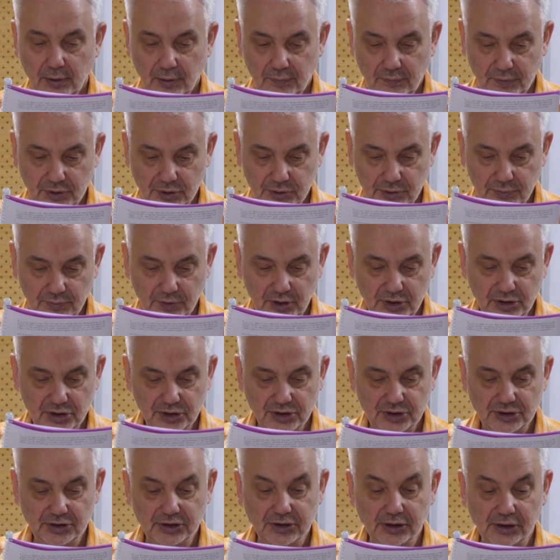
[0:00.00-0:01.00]
which
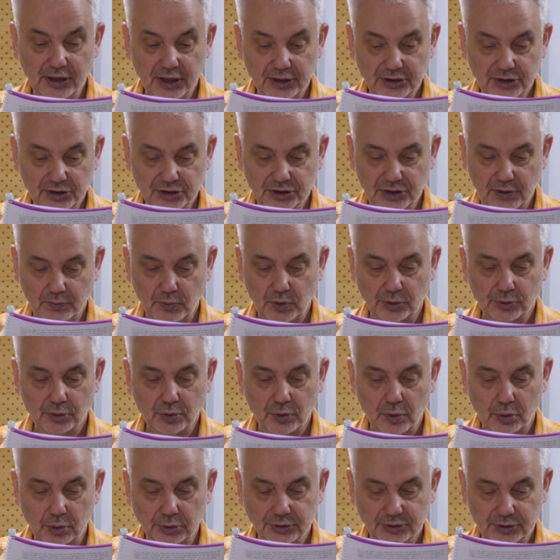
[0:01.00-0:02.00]
is the largest among
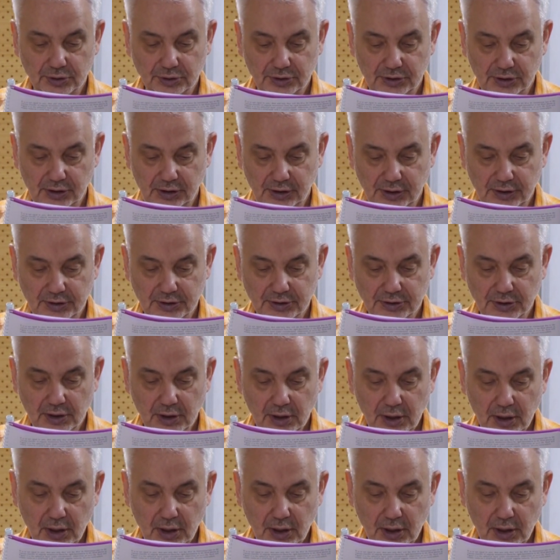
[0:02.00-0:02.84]
cold satellites,